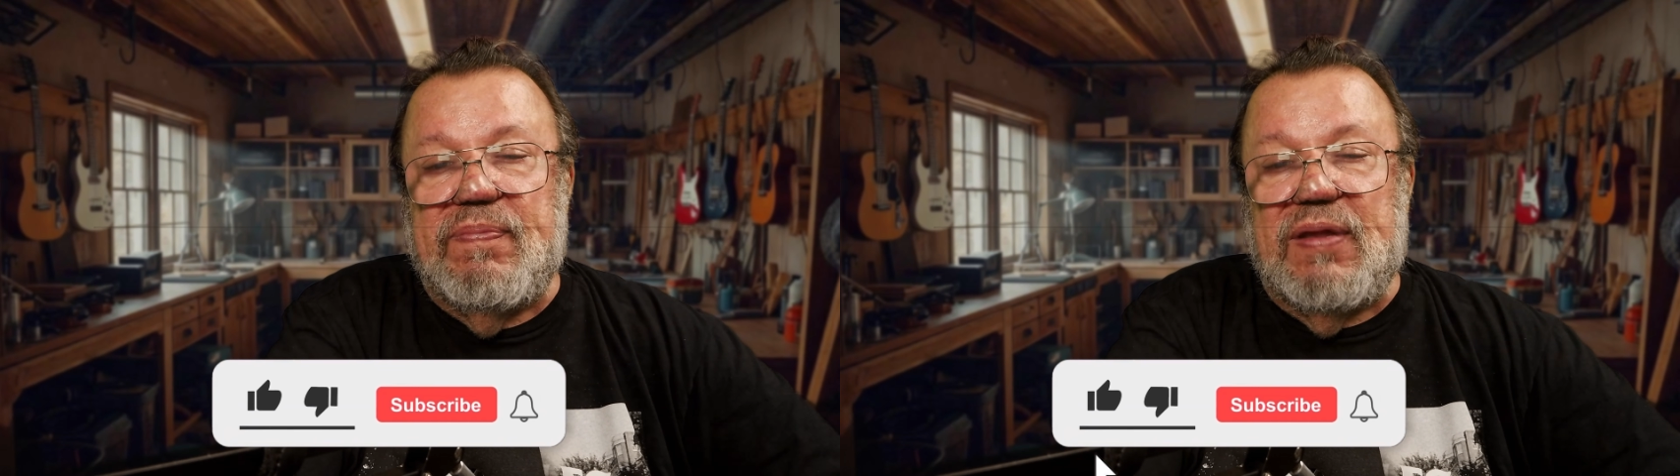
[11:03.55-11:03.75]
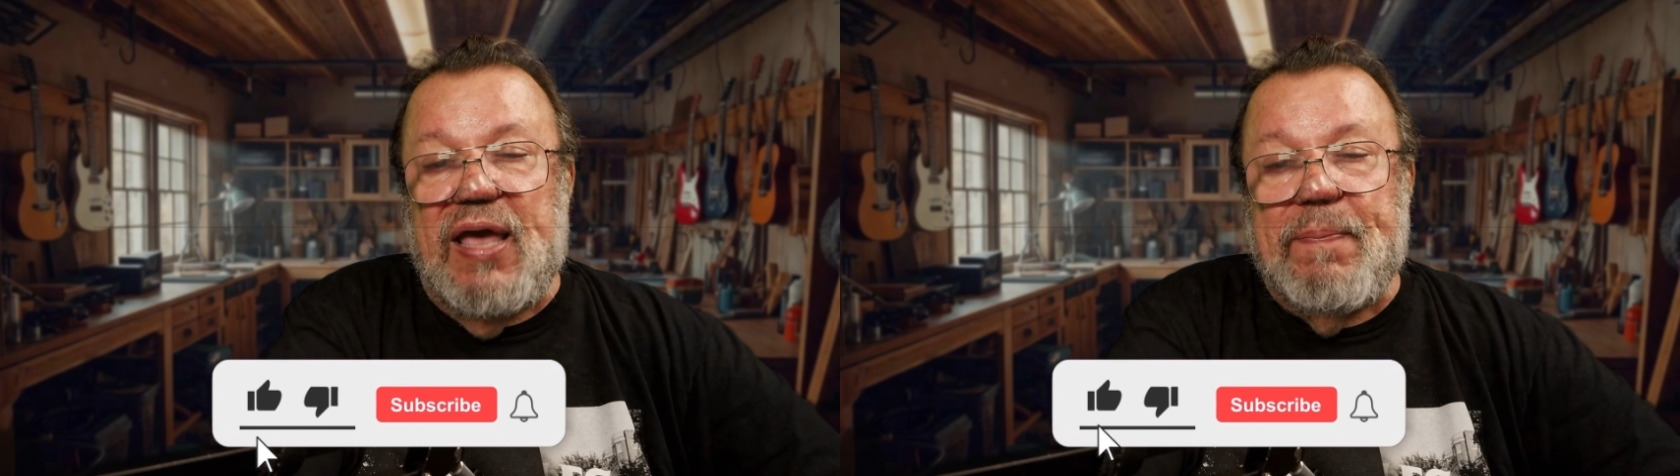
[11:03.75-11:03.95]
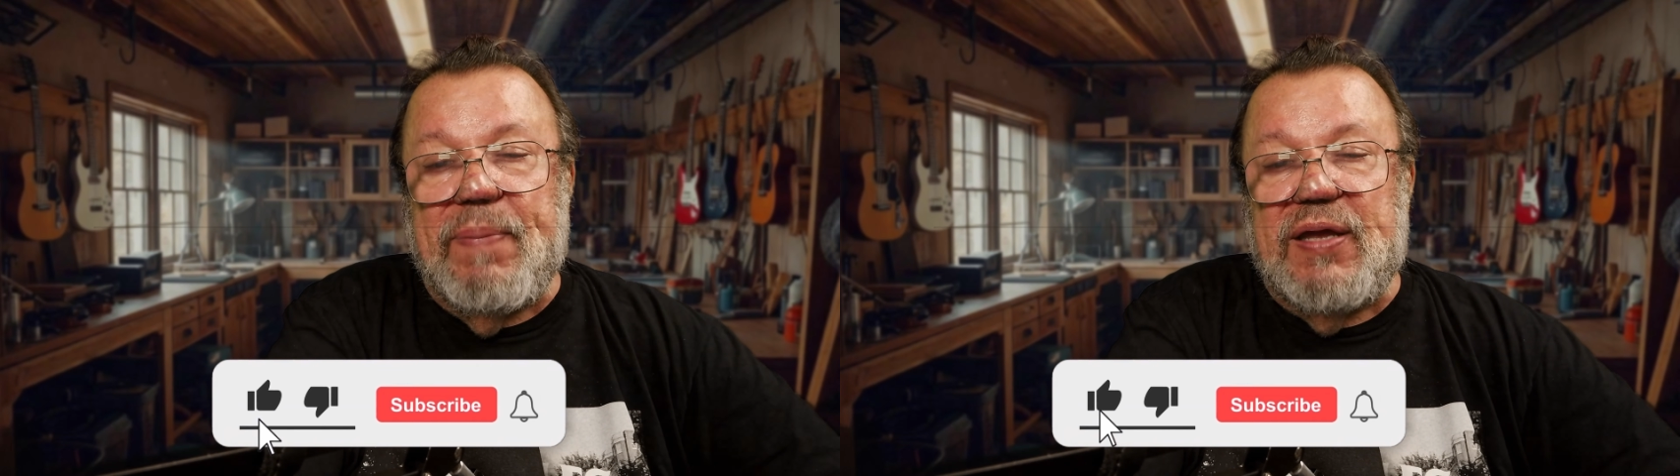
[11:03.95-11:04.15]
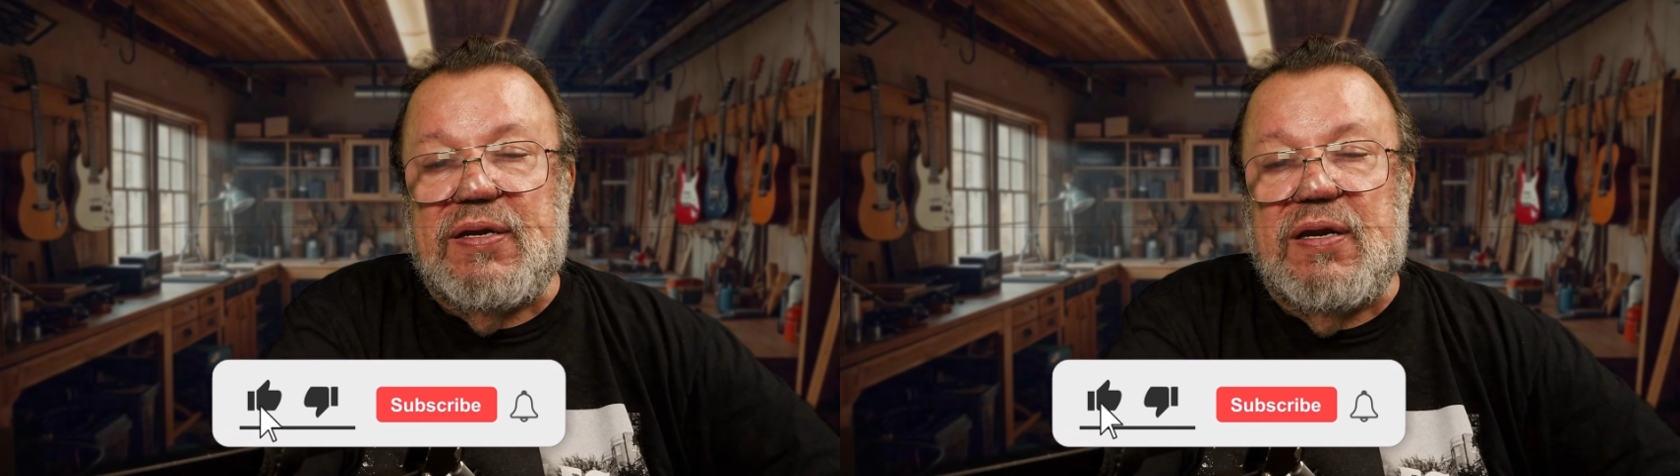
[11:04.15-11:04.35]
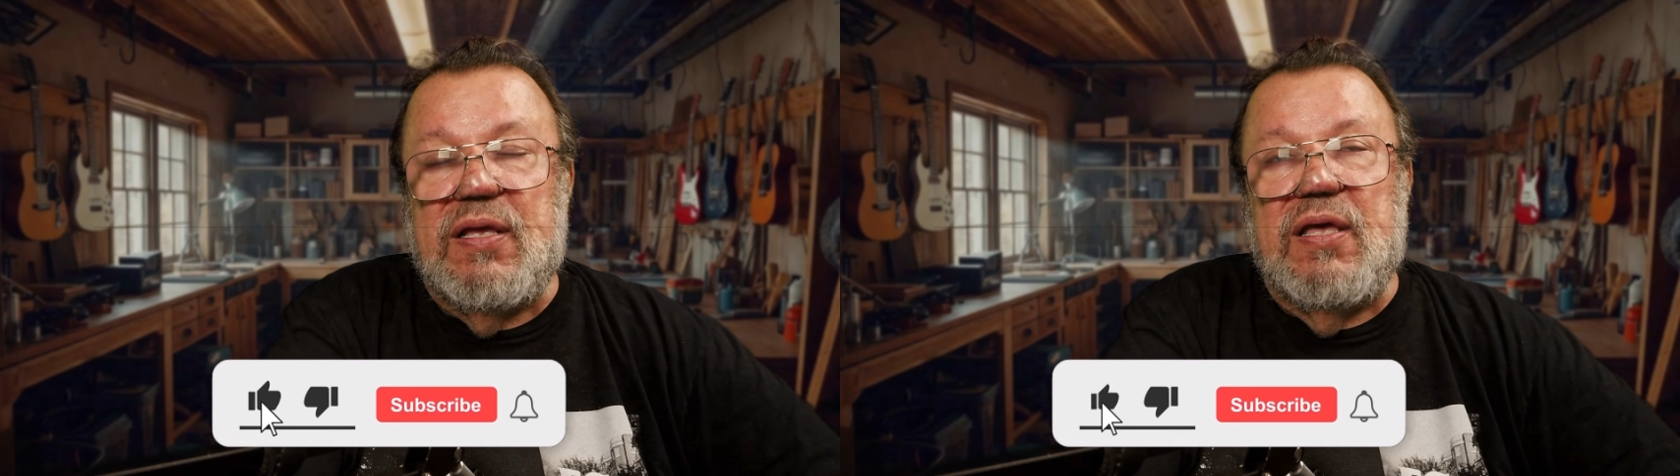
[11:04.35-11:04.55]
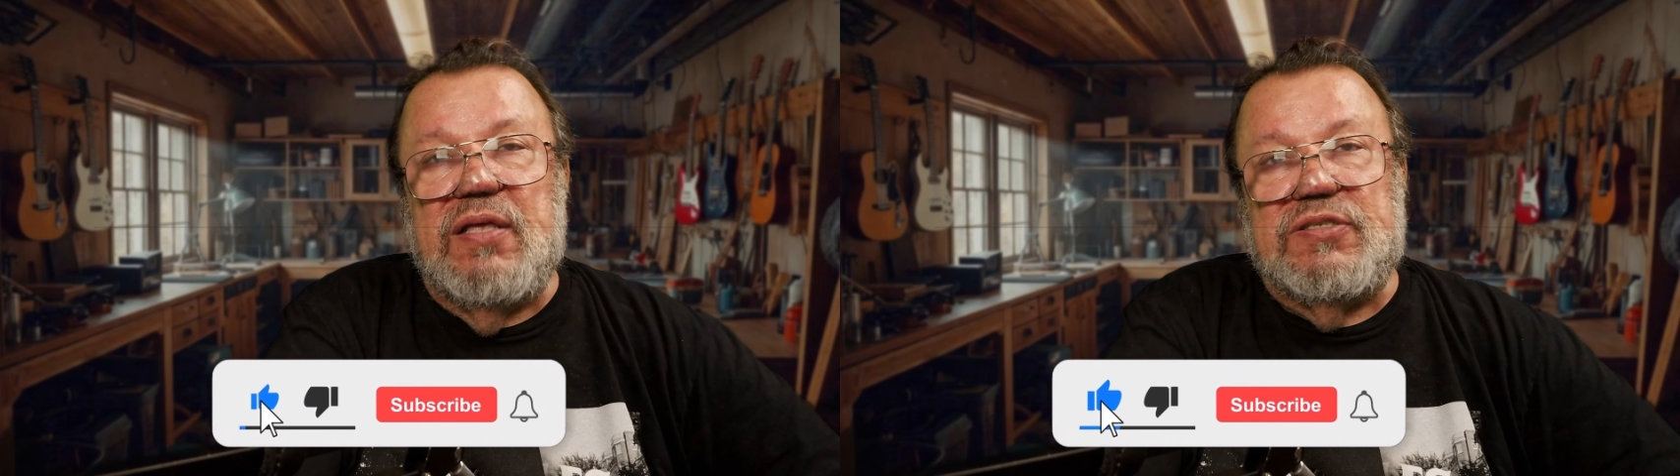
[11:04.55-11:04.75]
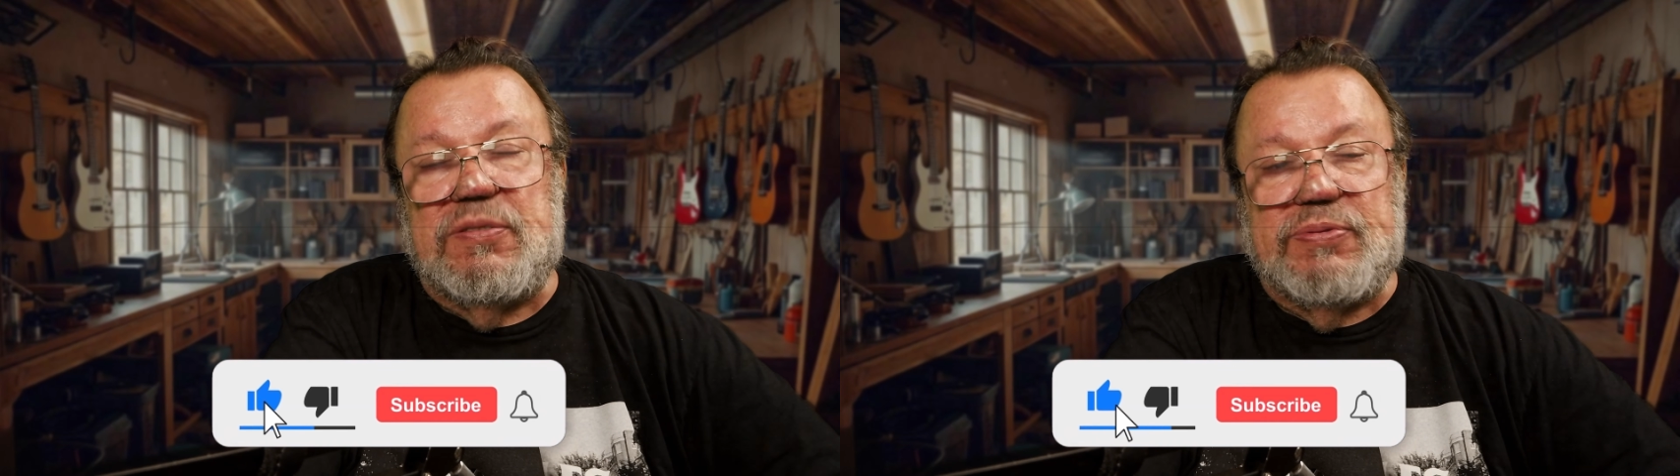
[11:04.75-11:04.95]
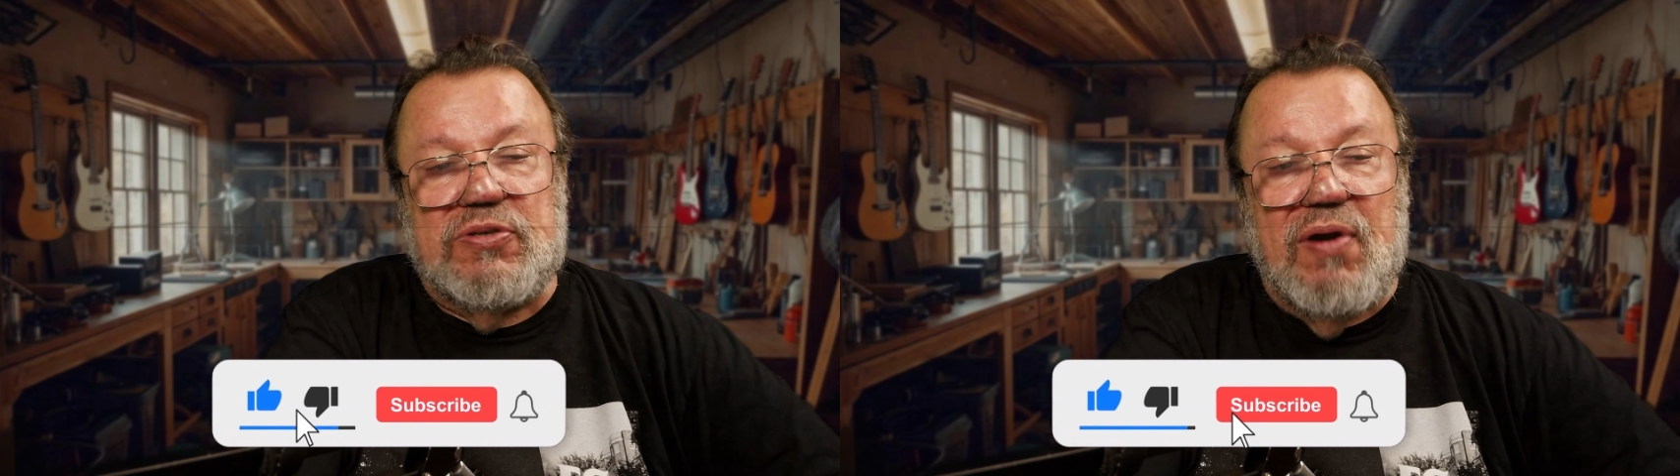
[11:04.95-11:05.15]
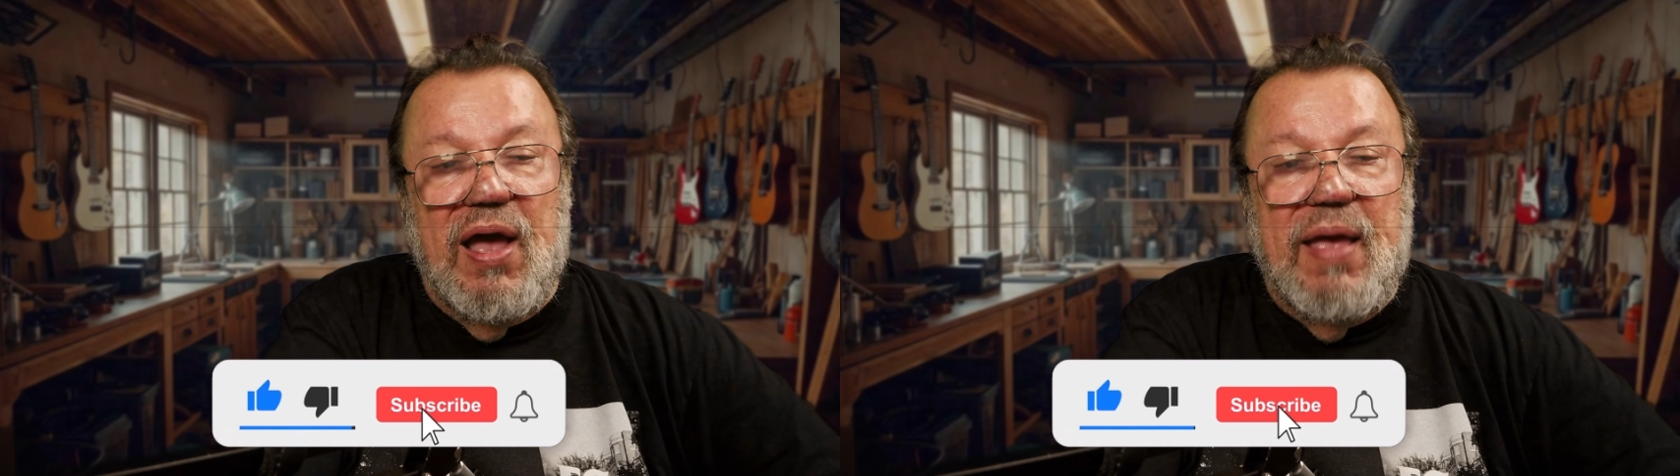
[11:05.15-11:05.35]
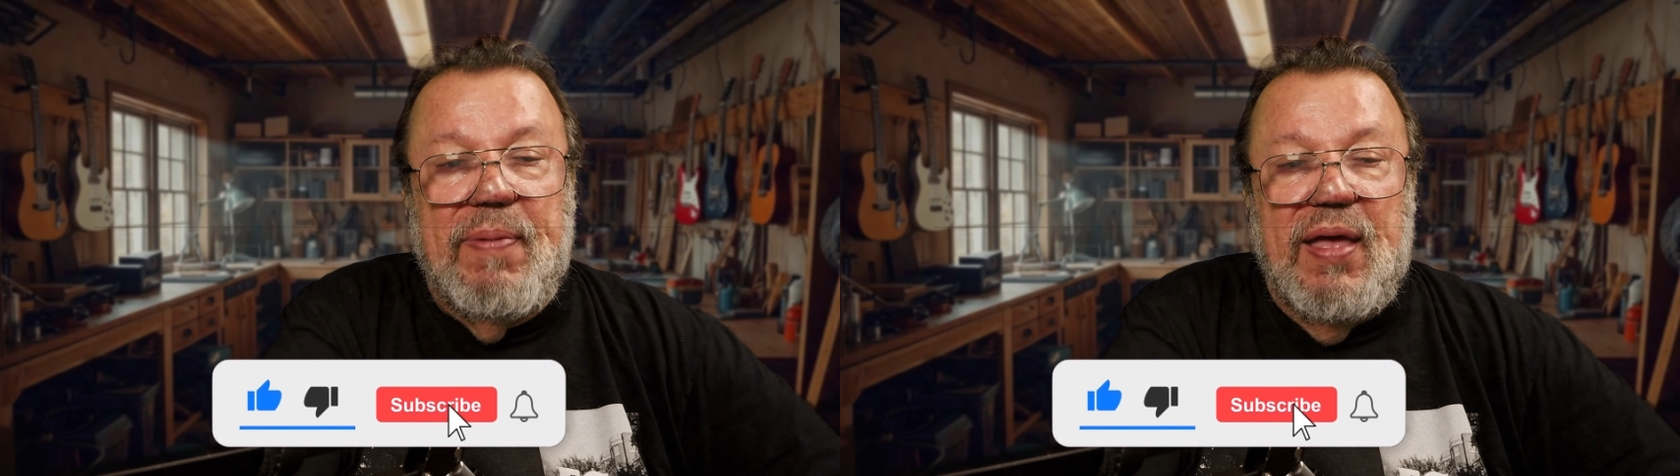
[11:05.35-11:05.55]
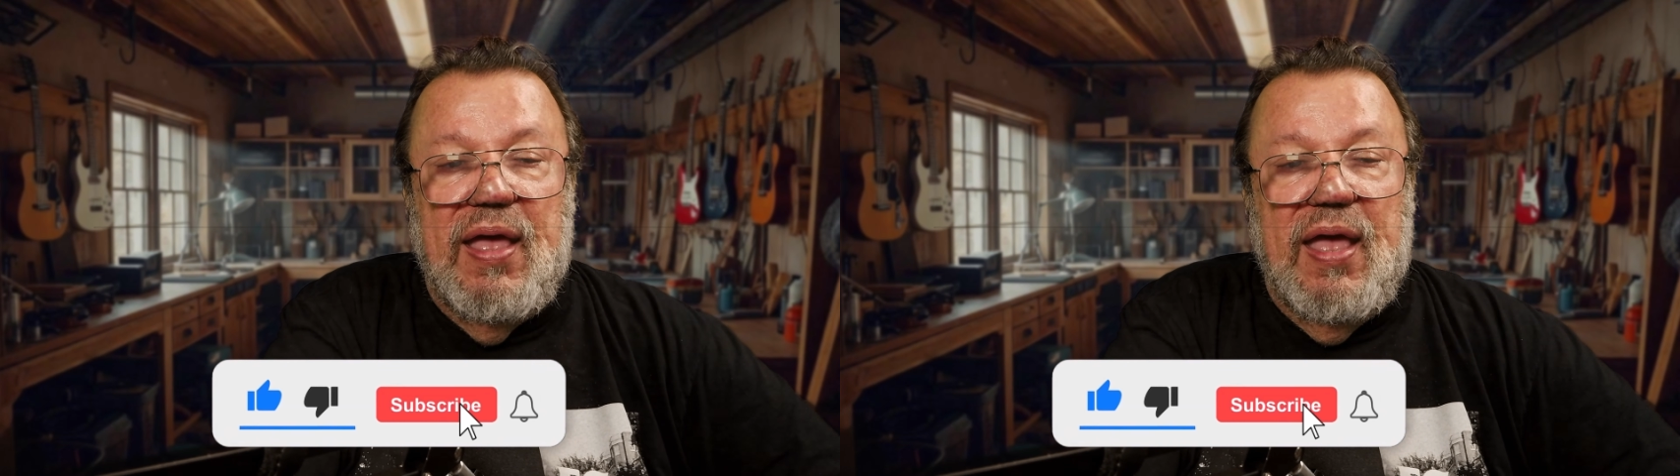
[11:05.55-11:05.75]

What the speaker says: like button, subscribe,